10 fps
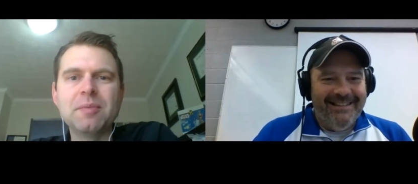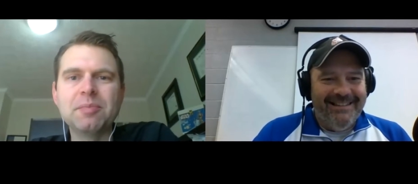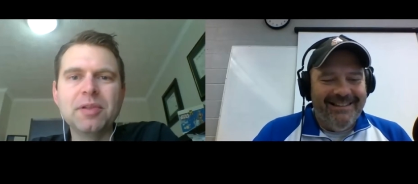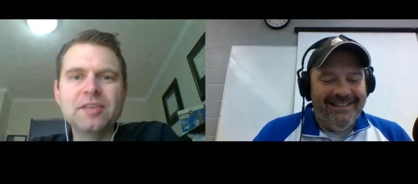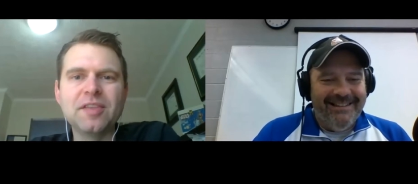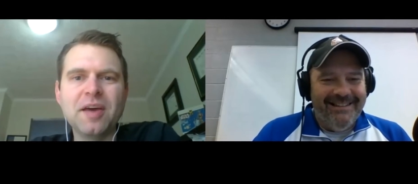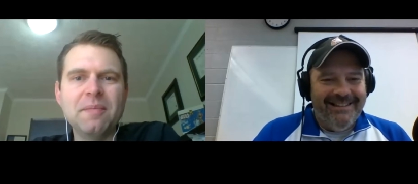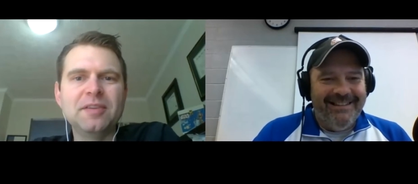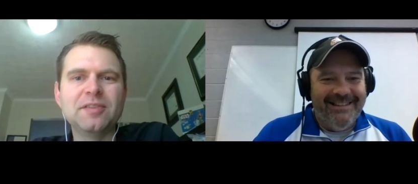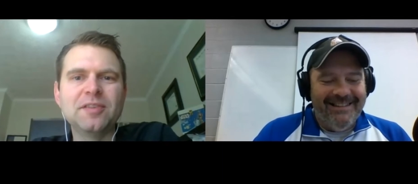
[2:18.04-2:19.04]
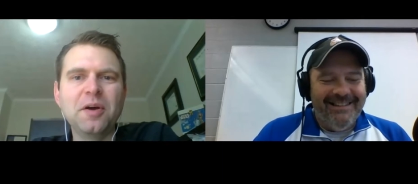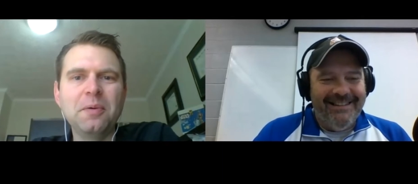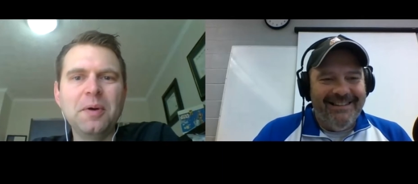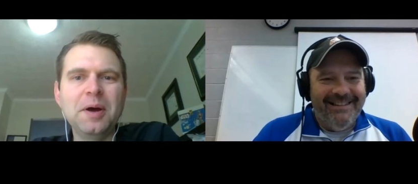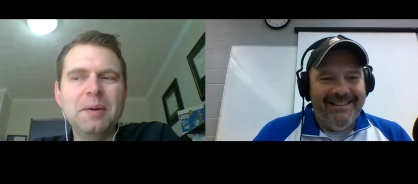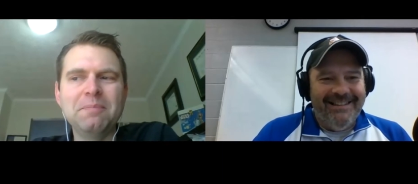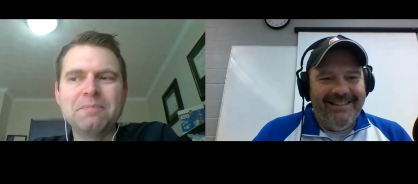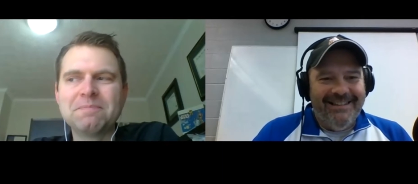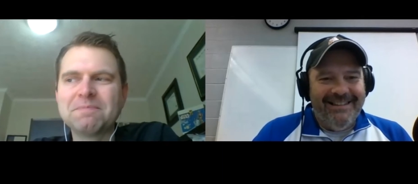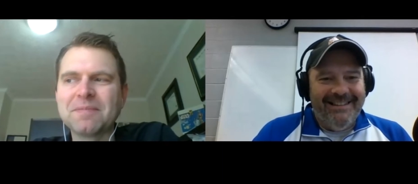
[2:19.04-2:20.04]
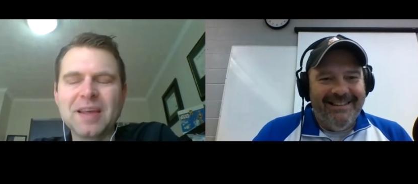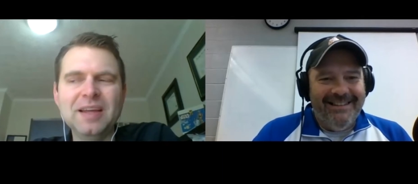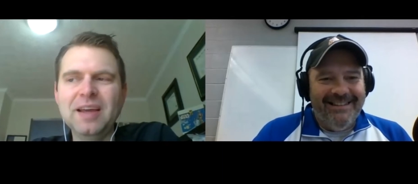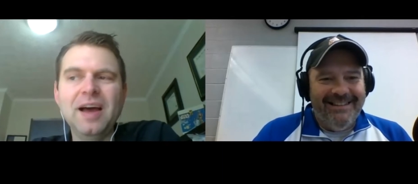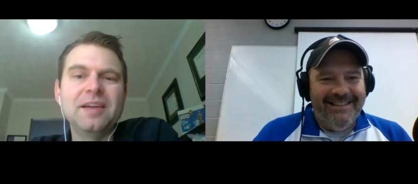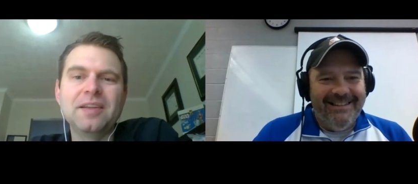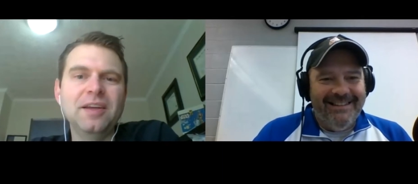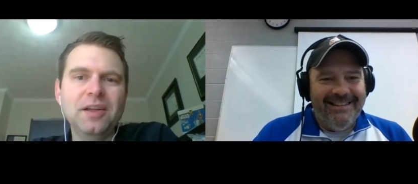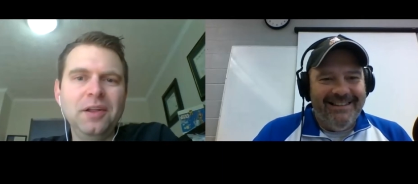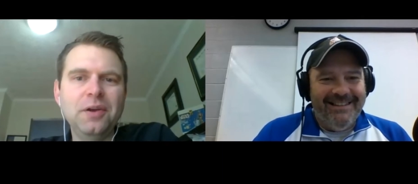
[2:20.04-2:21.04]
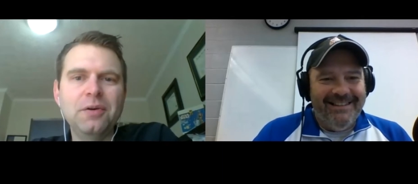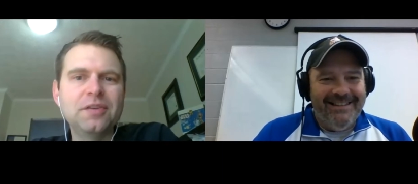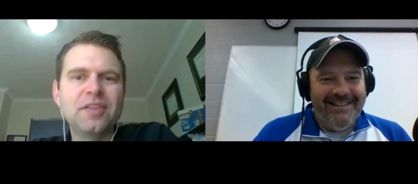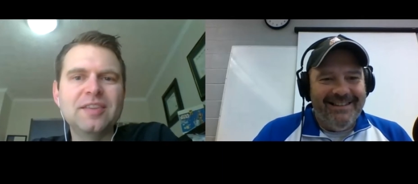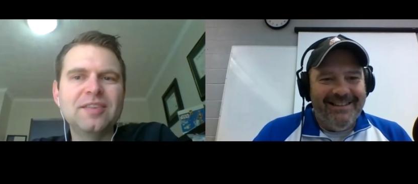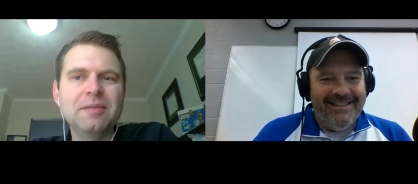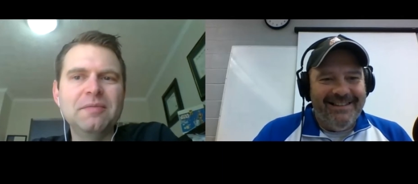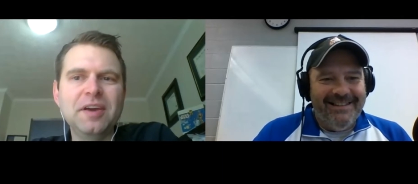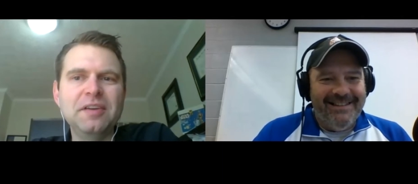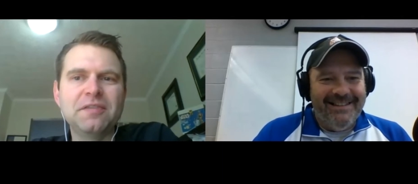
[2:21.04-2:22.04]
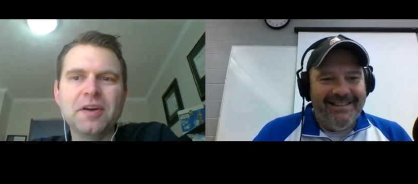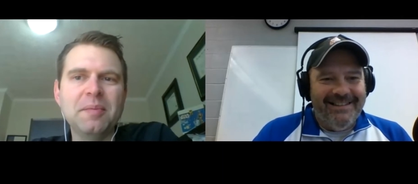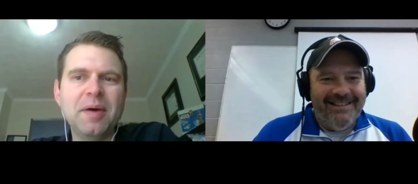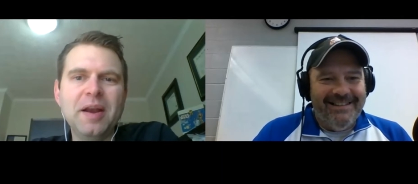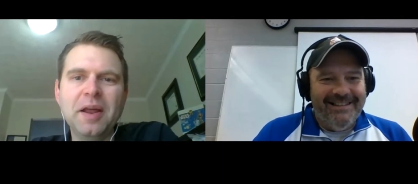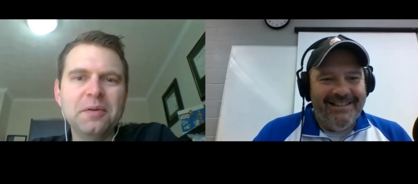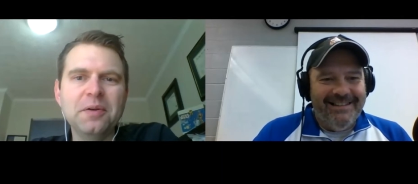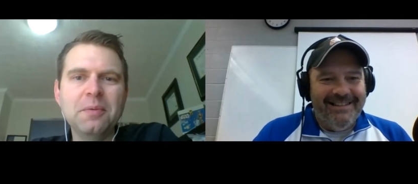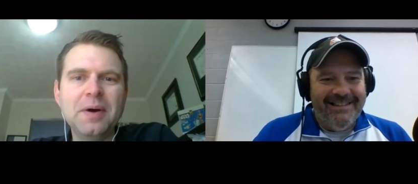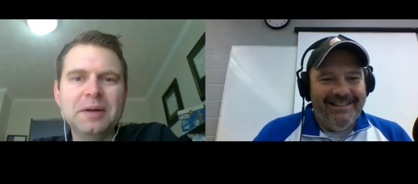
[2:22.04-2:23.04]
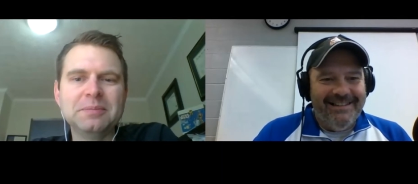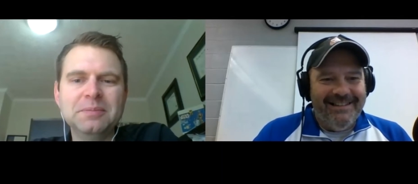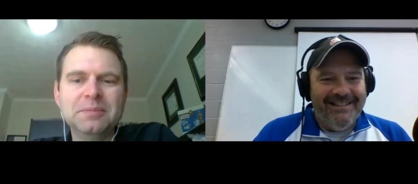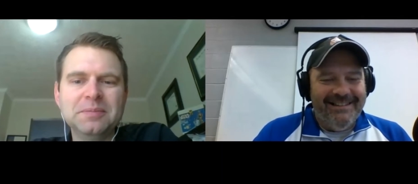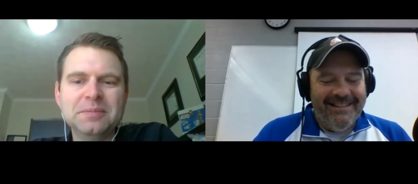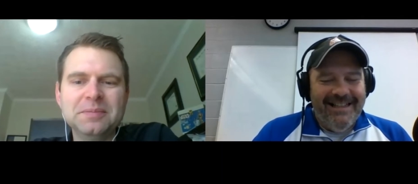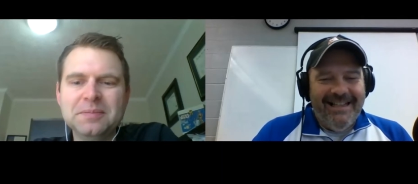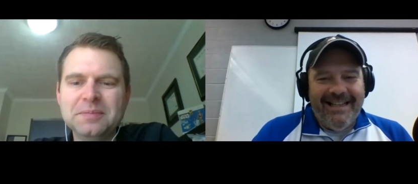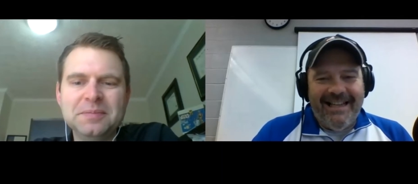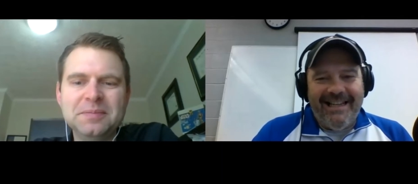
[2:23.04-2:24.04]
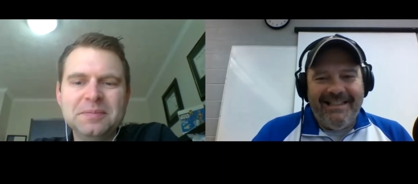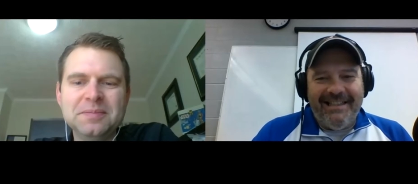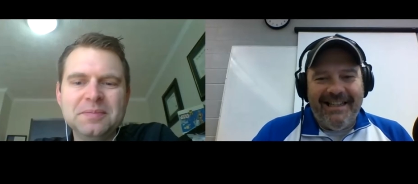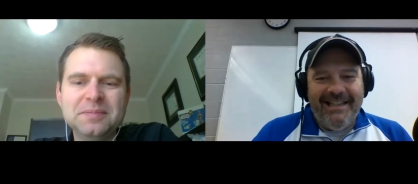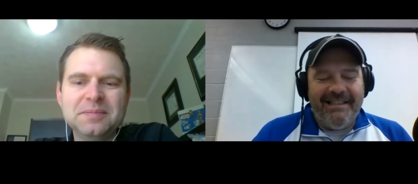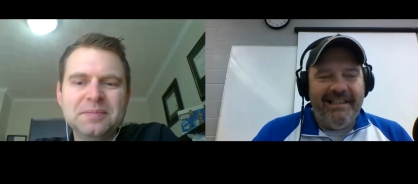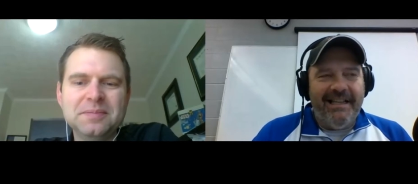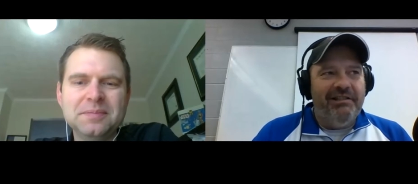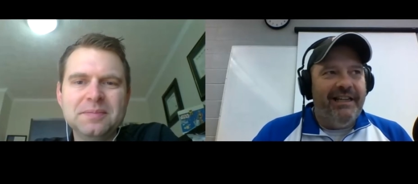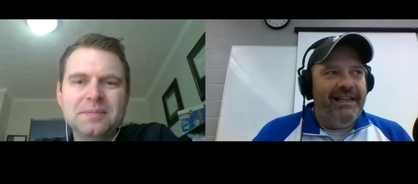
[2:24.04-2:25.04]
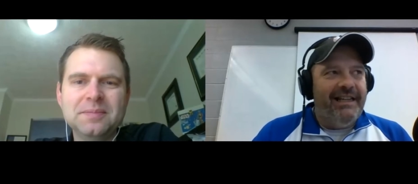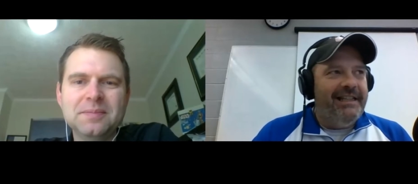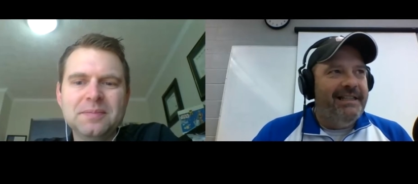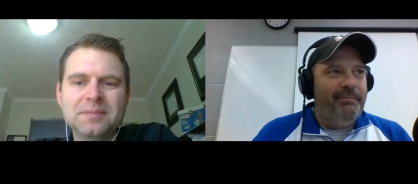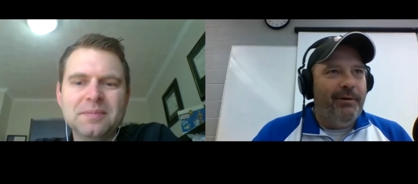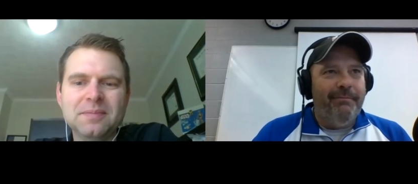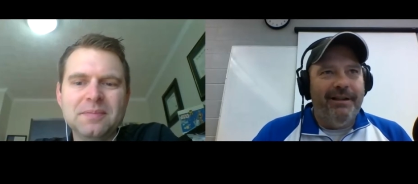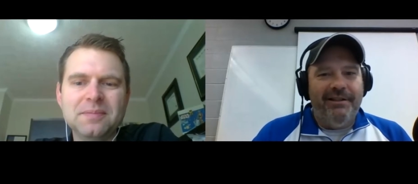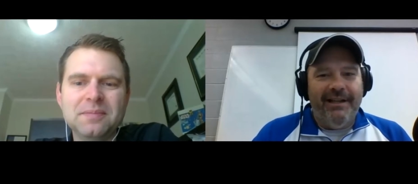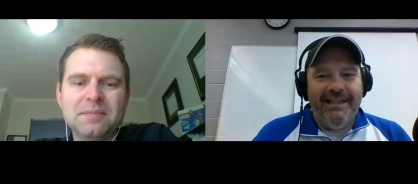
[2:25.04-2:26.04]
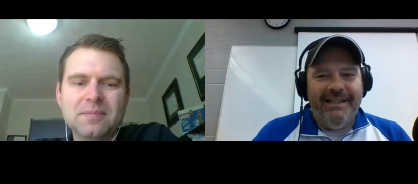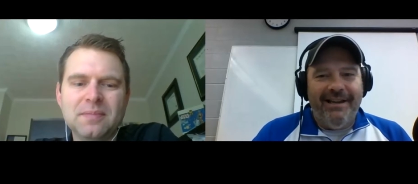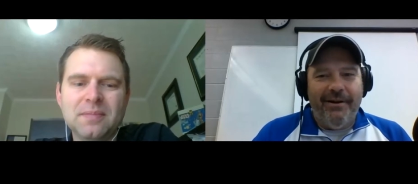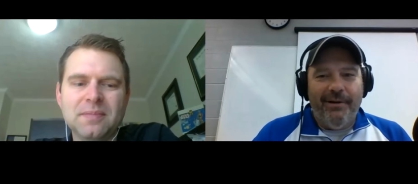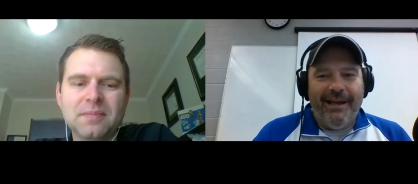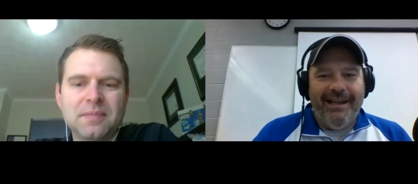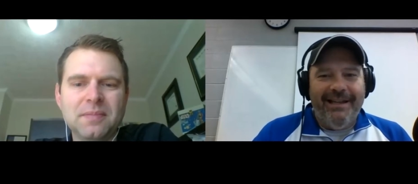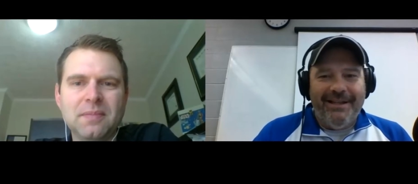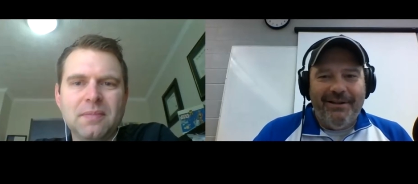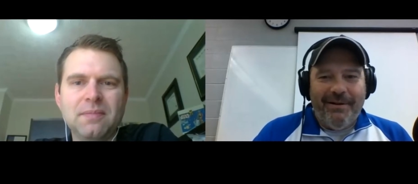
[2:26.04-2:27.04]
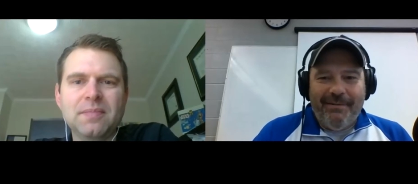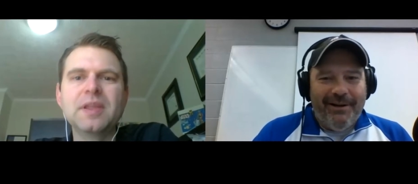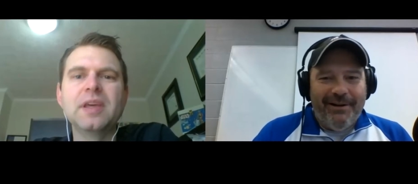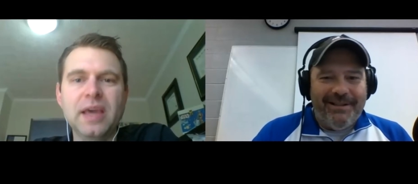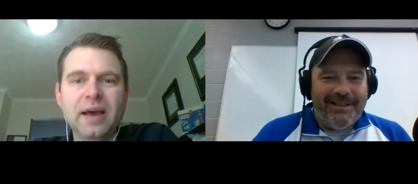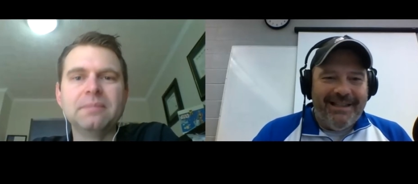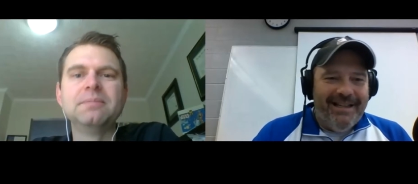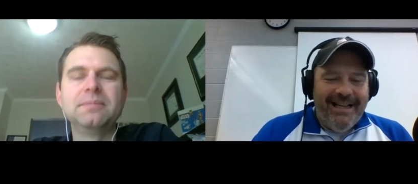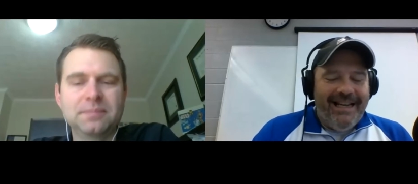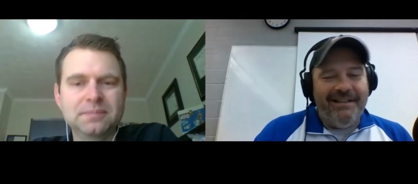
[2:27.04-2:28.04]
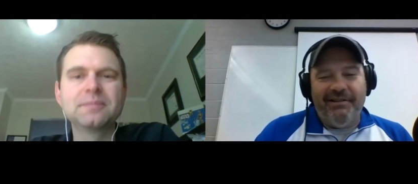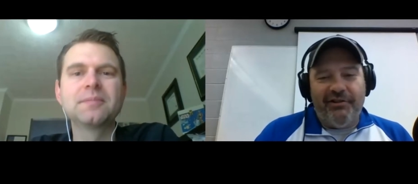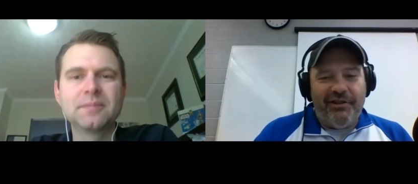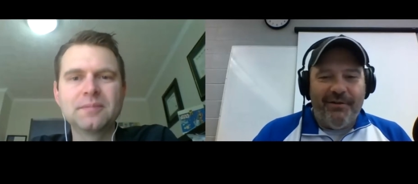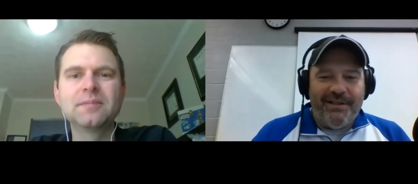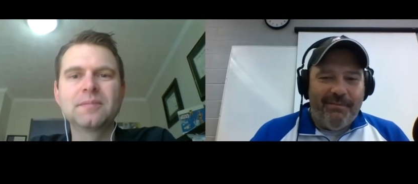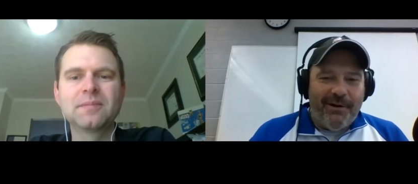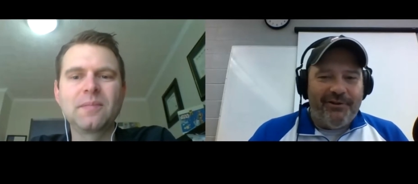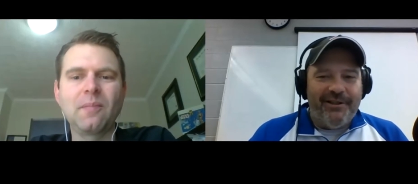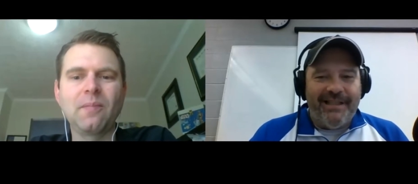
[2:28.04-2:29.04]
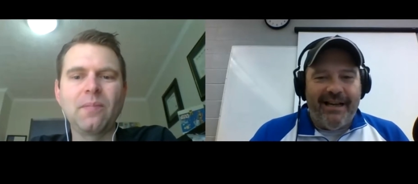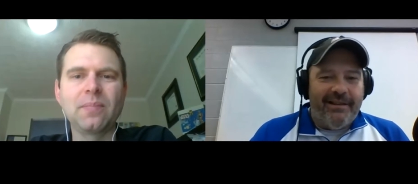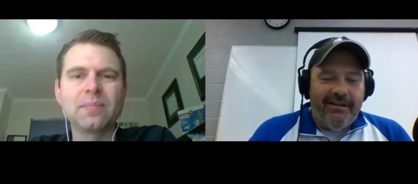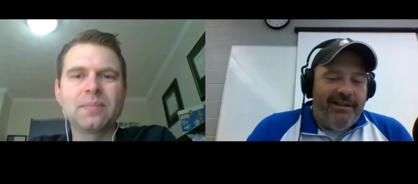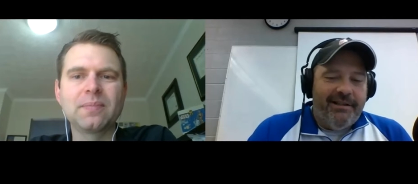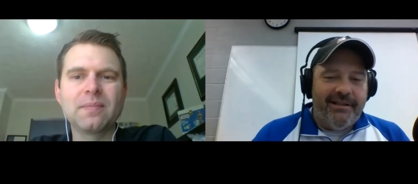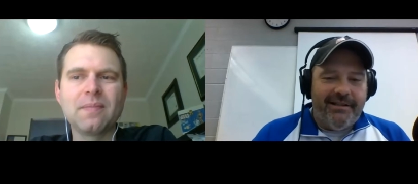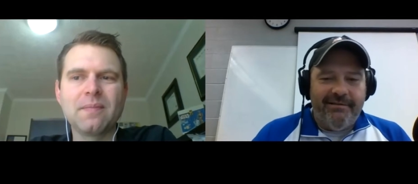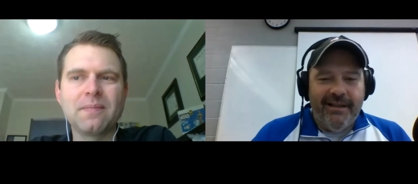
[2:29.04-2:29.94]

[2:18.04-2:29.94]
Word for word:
Speaker 1: he plays them." And so um, Illinois is in that same vein for him. I, I don't know why.
Speaker 2: Yeah, he's he's such an he's pretty much an easygoing kid too. I mean, you know, yeah. just he doesn't show his emotions out there. He just